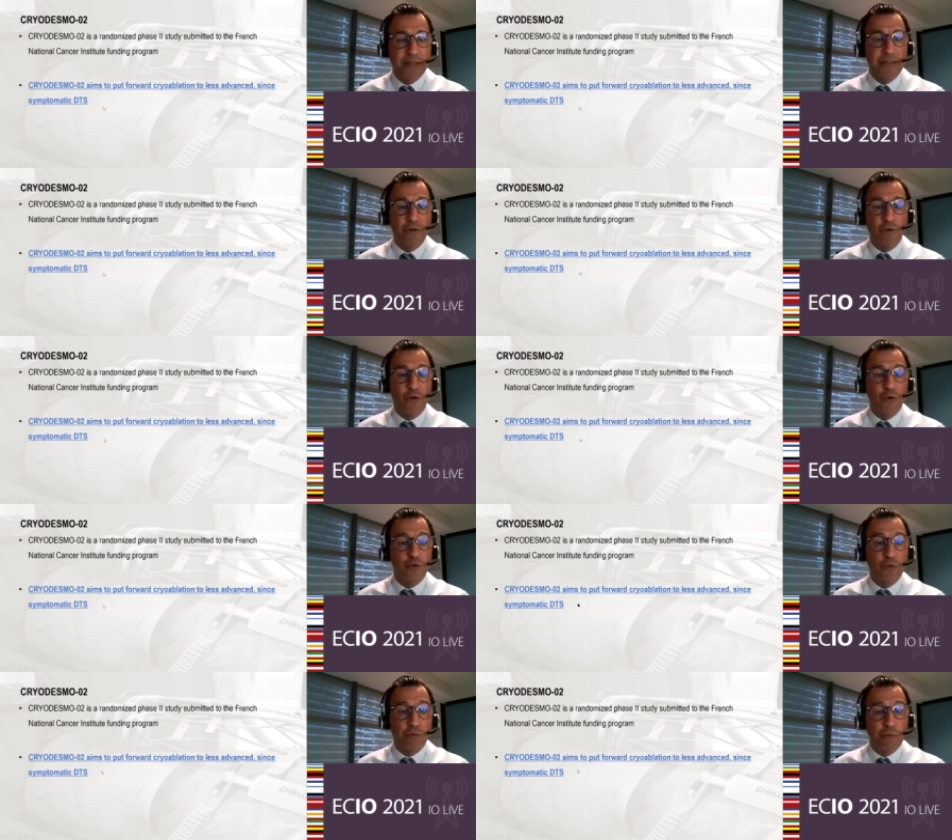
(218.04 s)
to,
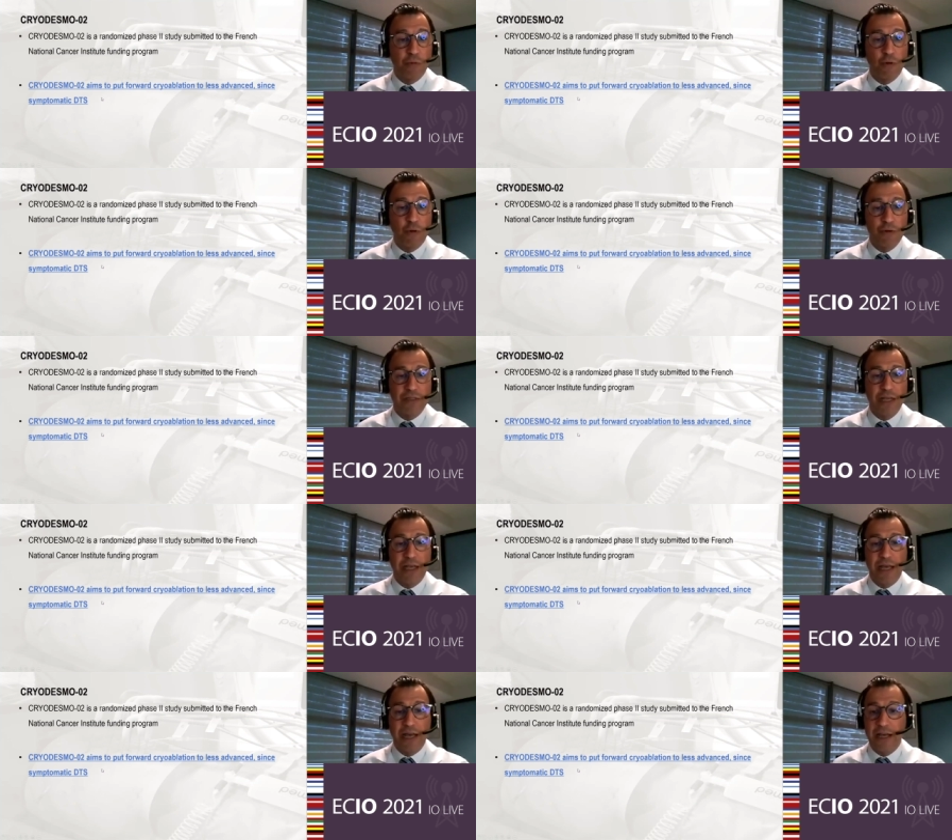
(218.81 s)
to propose
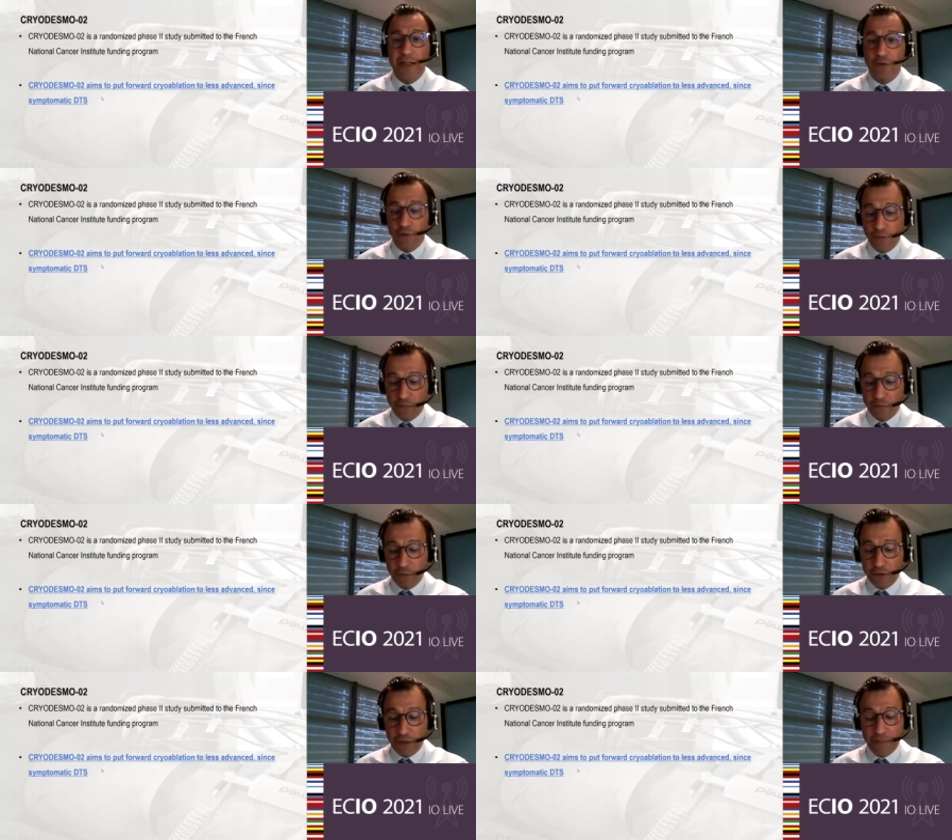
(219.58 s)
uh, to
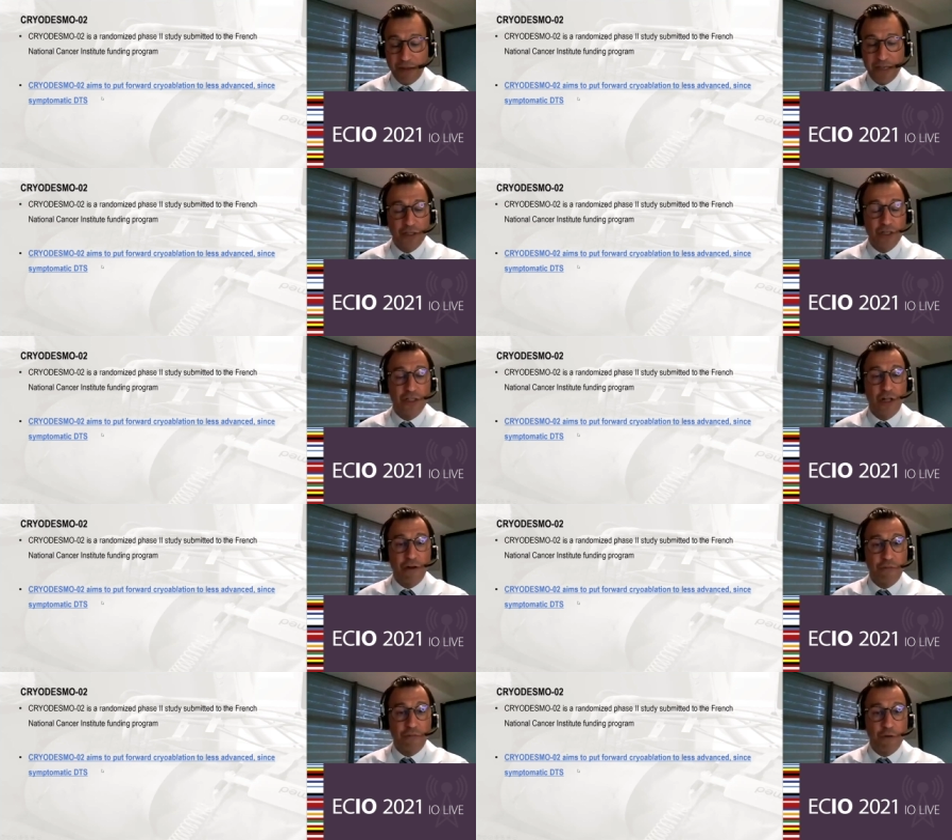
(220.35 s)
put the patients
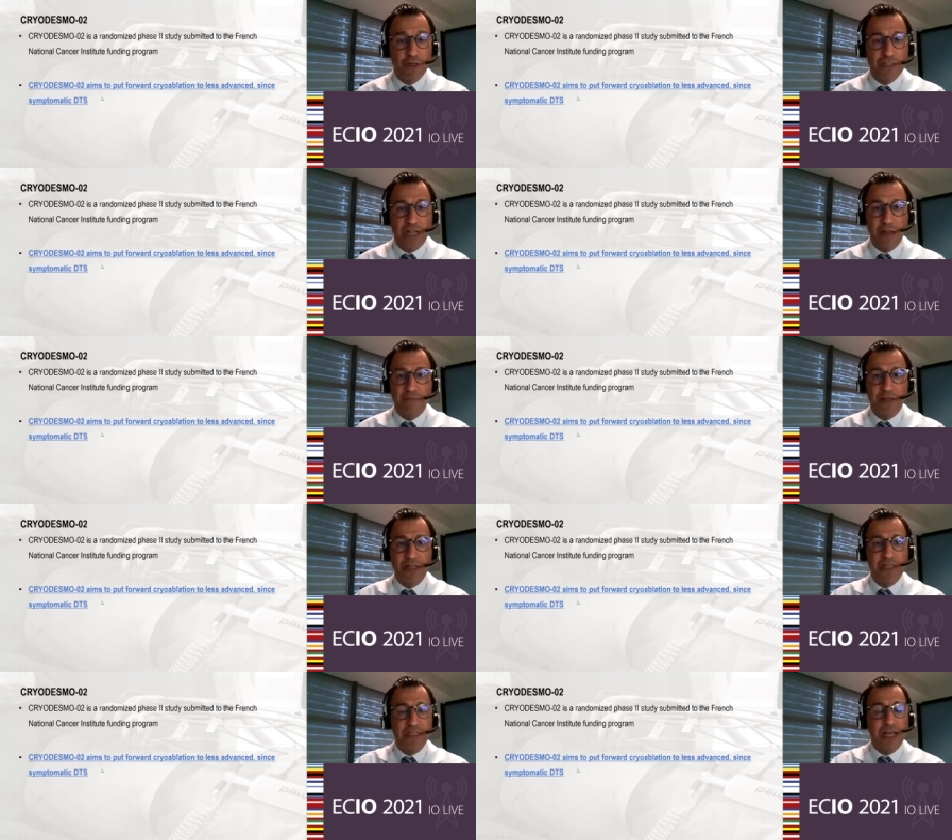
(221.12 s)
on a first line
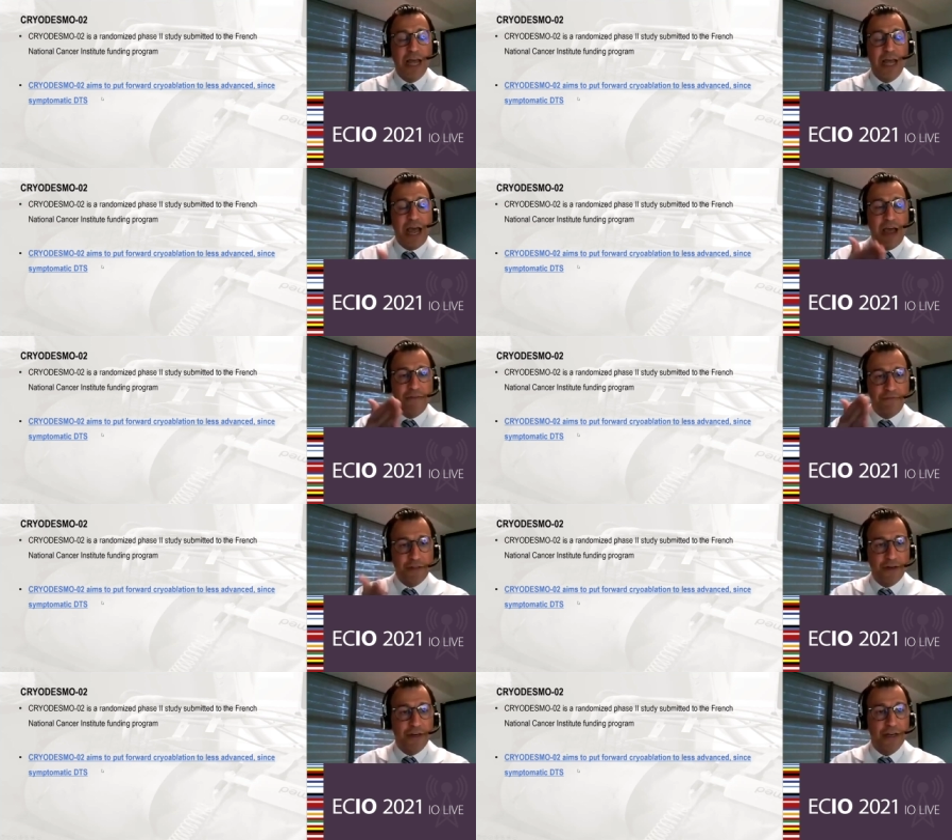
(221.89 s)
means
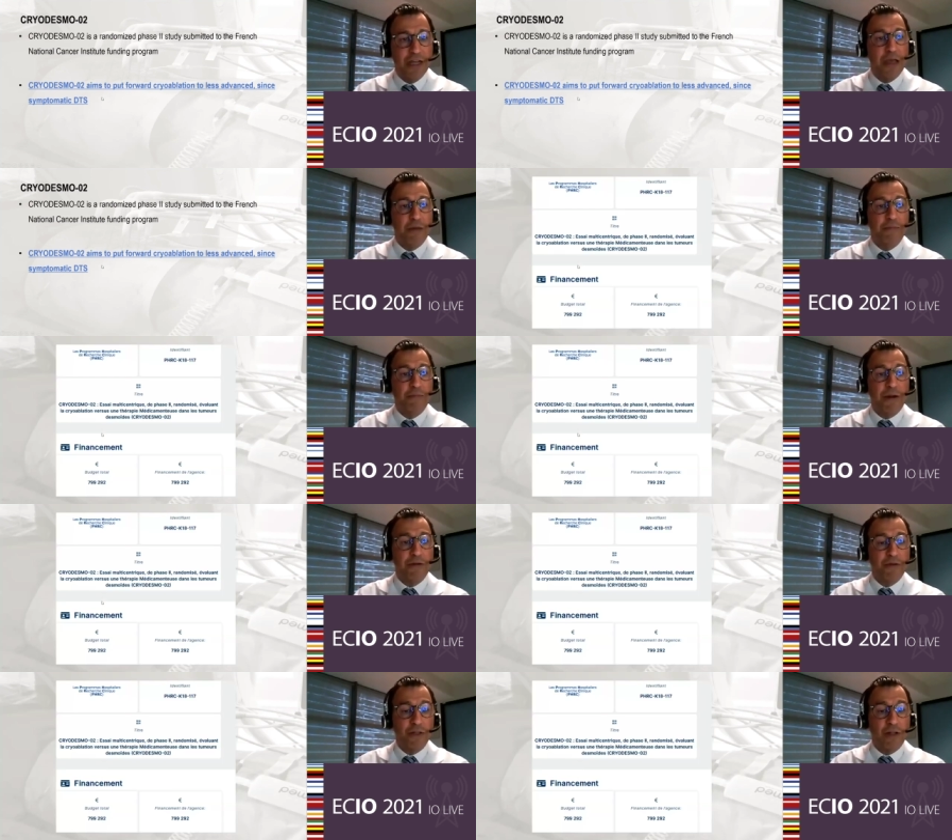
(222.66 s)
after a
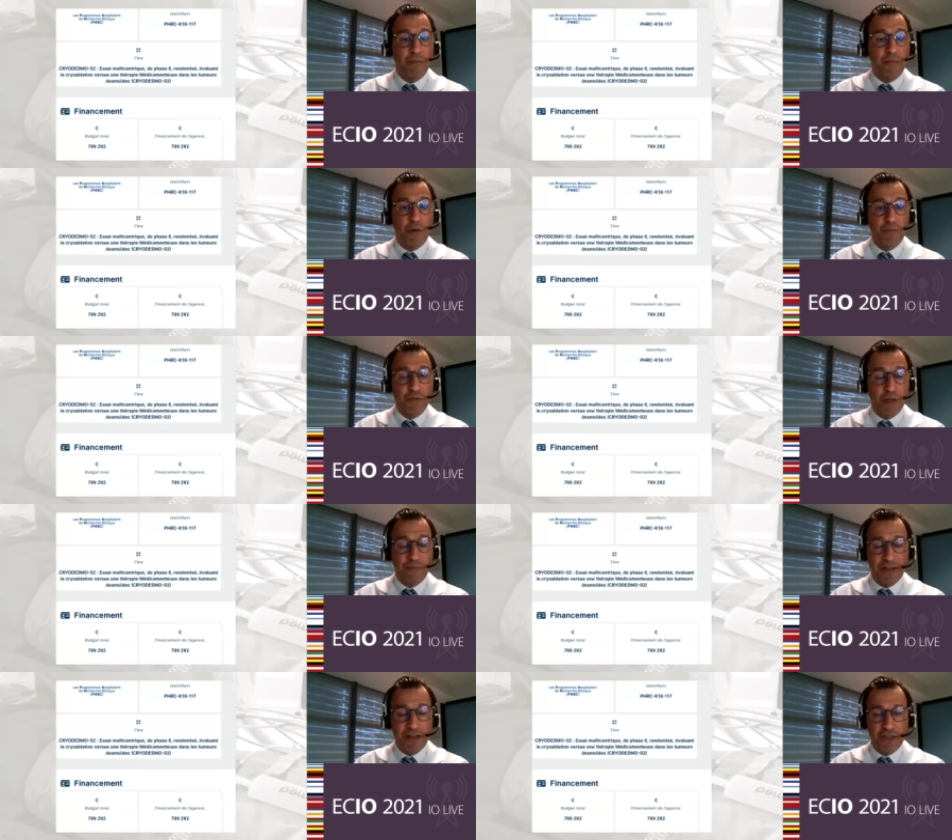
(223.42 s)
period of
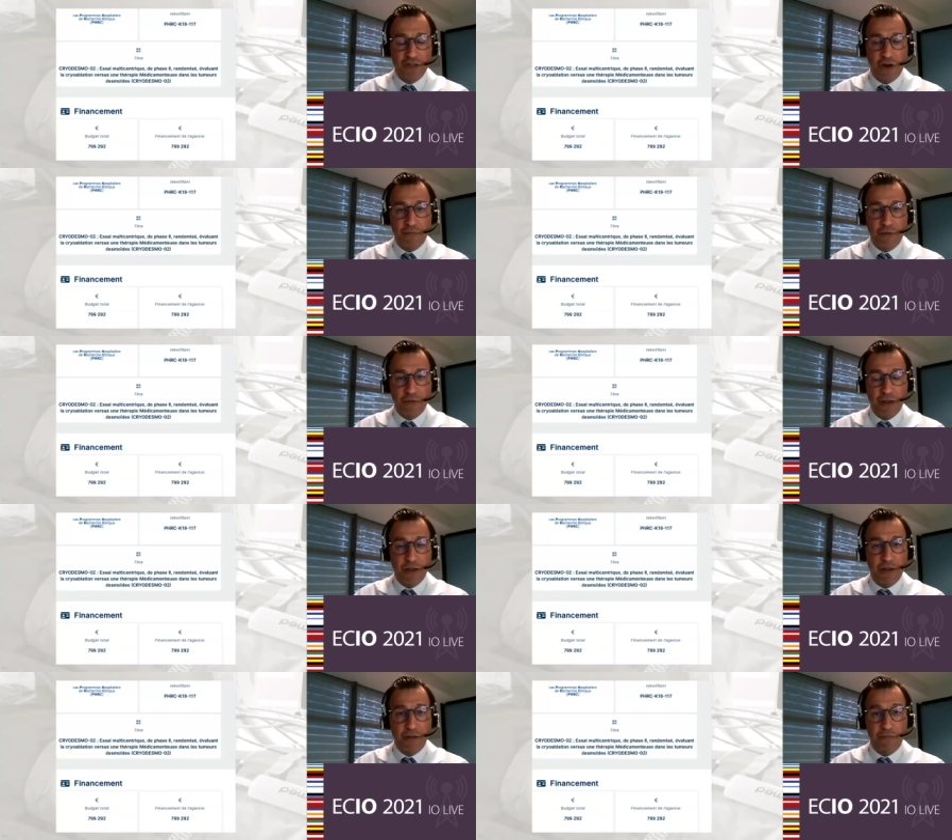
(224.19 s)
observation or
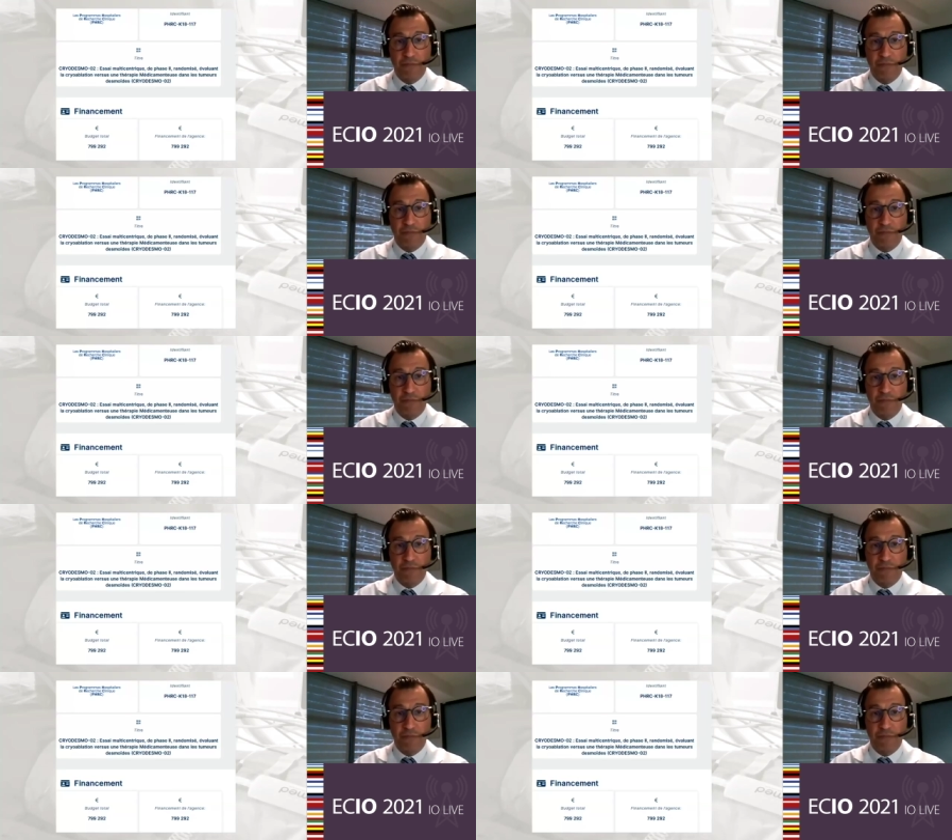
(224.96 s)
uh,